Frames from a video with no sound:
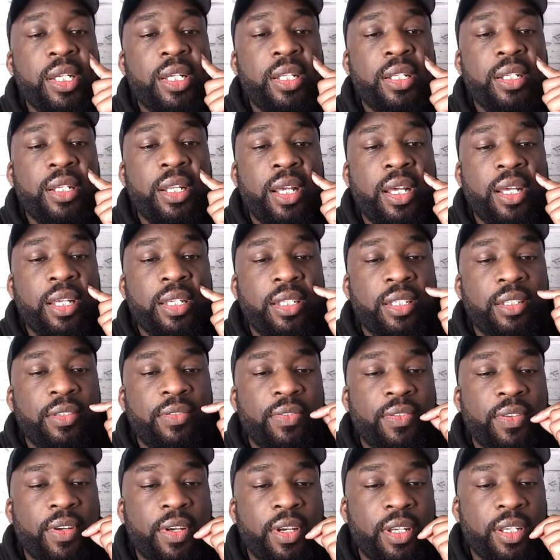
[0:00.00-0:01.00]
No, it's his
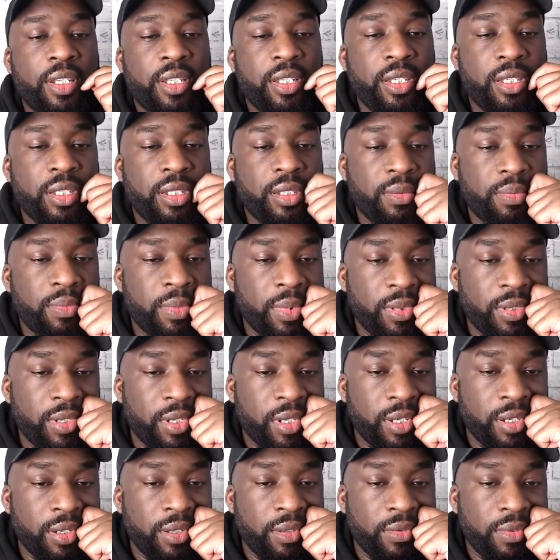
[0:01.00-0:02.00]
first match he
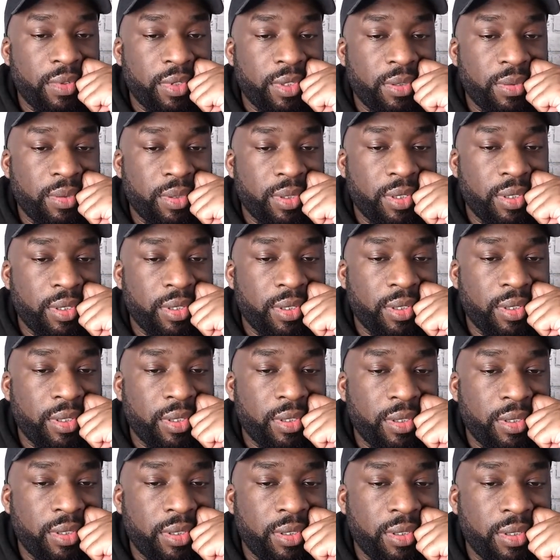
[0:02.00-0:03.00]
had in WrestleMania
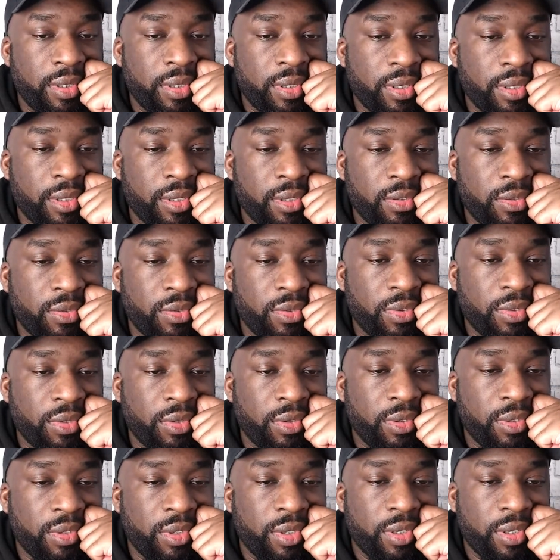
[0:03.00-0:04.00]
last year against Drew
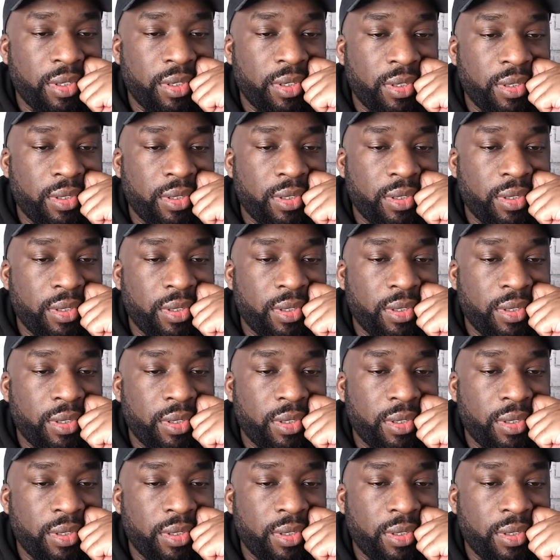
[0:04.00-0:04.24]
Gulak.